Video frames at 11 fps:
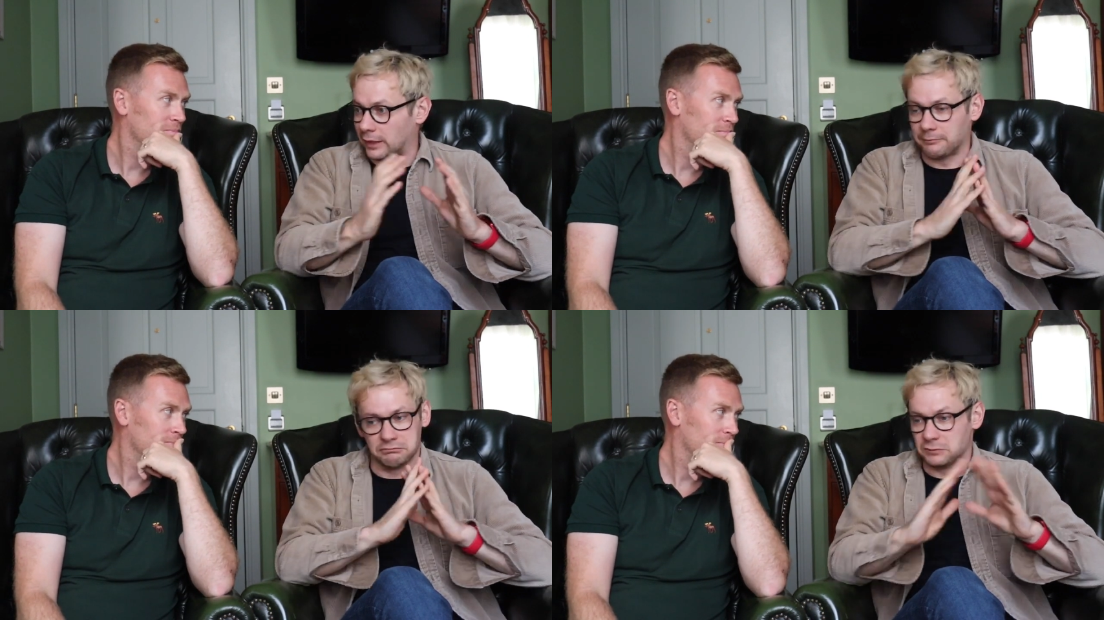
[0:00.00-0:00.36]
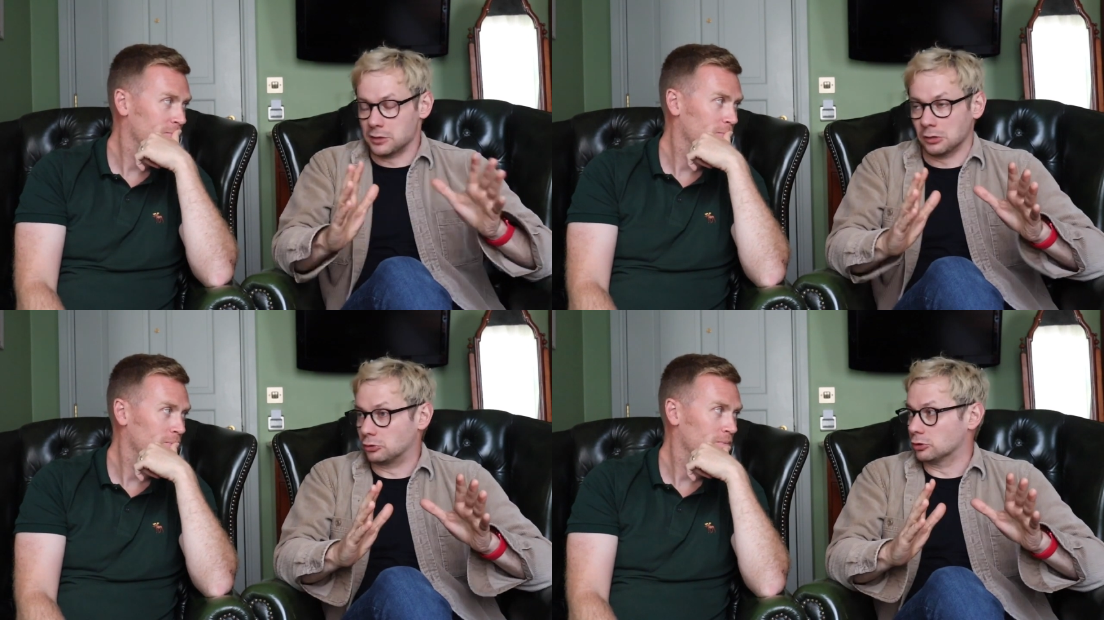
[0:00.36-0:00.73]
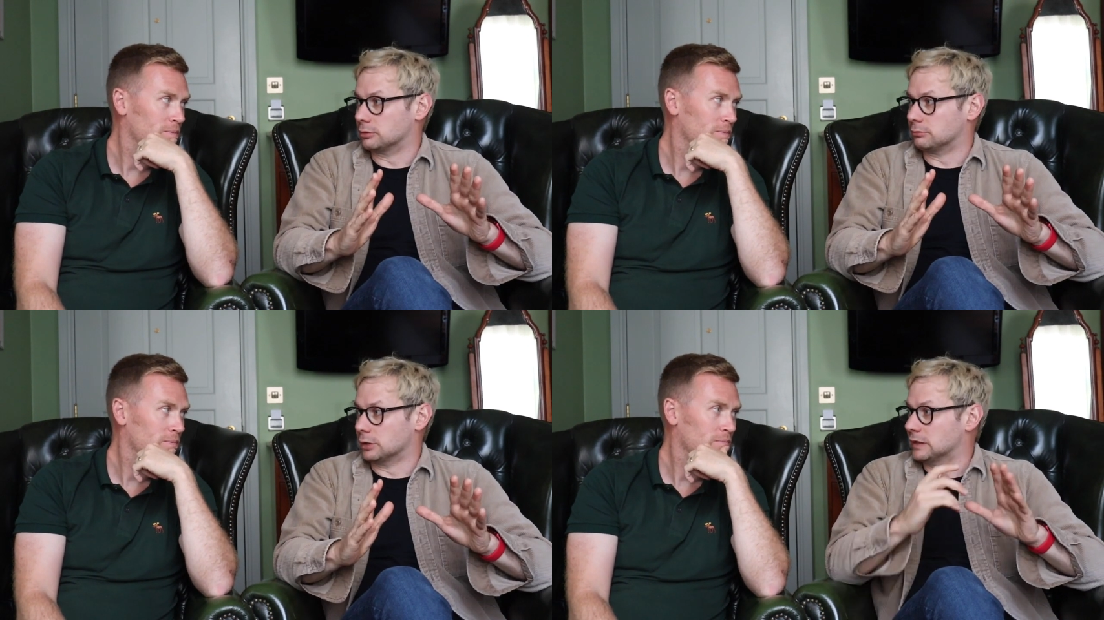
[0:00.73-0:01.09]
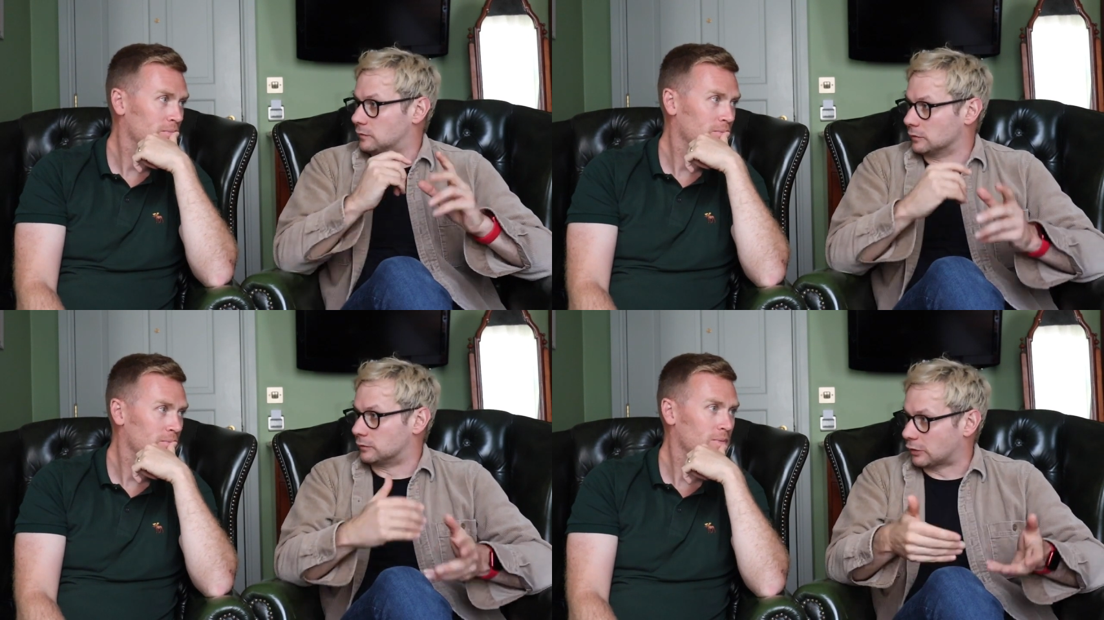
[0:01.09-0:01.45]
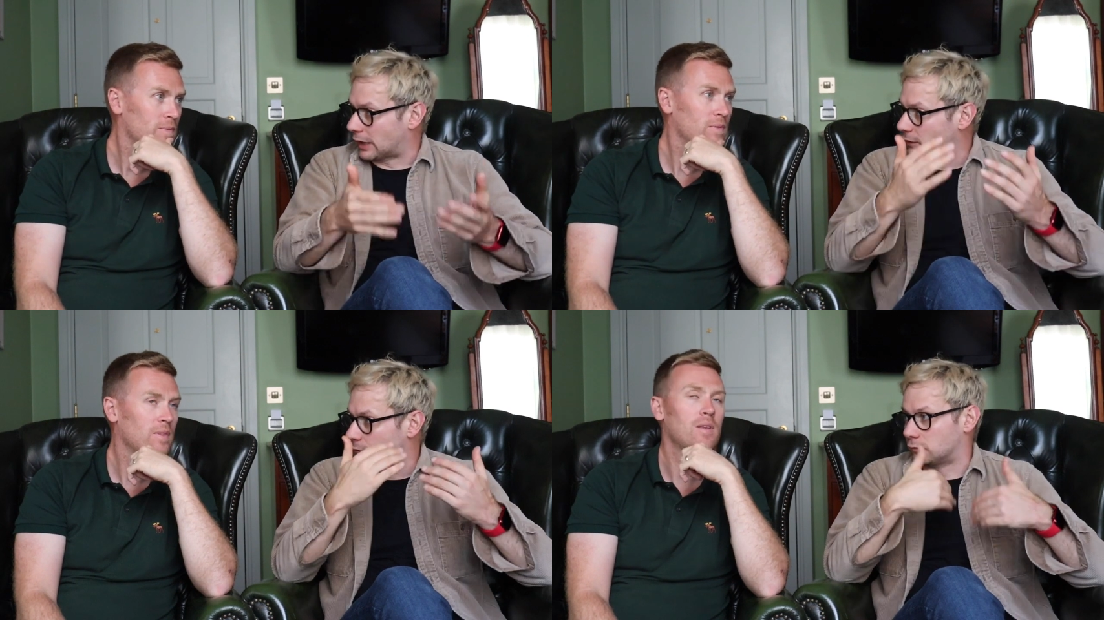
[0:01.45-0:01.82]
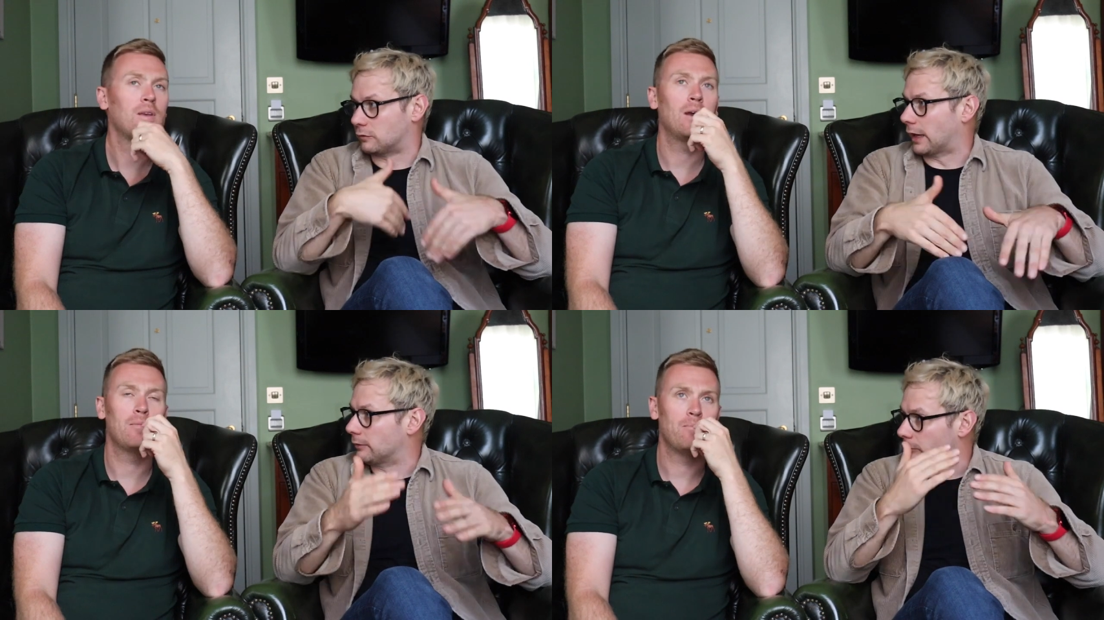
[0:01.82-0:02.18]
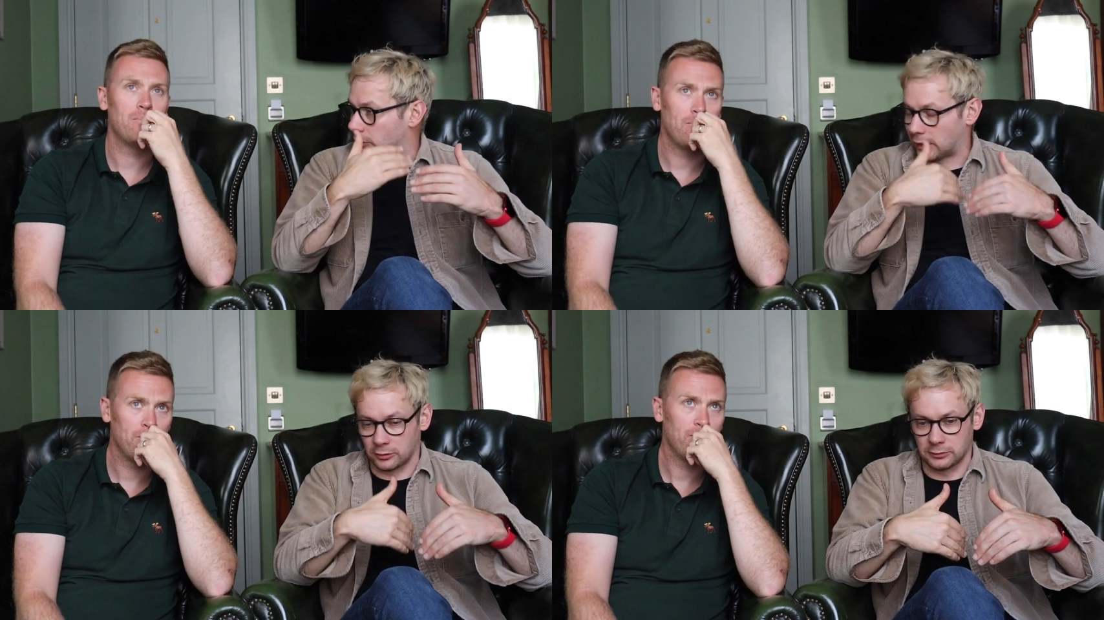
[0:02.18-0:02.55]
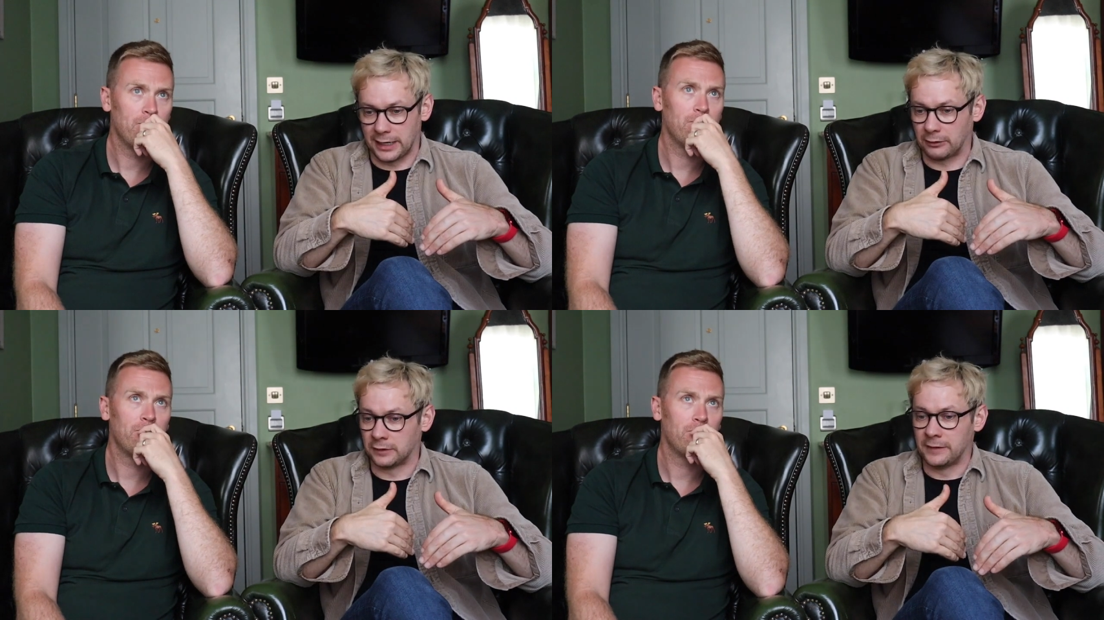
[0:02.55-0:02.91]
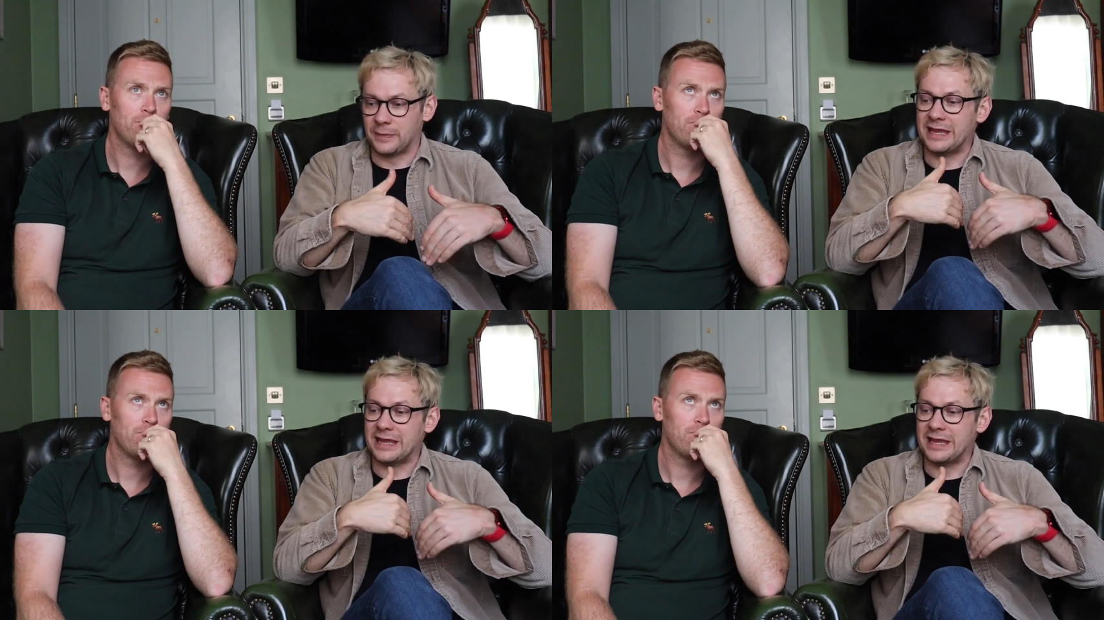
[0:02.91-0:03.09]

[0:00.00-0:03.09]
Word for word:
Speaker 1: that, it's no good. You need to change that that around.